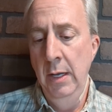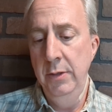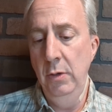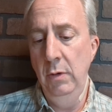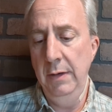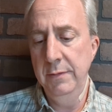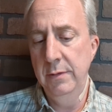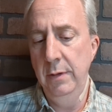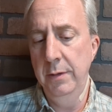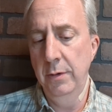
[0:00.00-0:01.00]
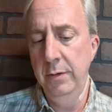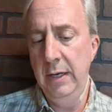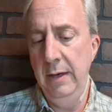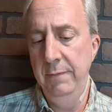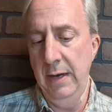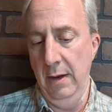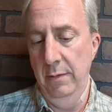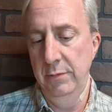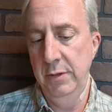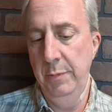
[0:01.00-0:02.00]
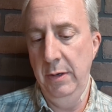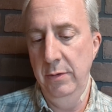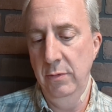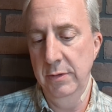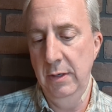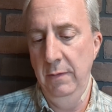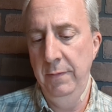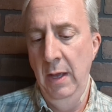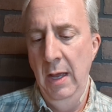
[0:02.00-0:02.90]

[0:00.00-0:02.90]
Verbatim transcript: two lefts to the third cave down, she muttered to herself.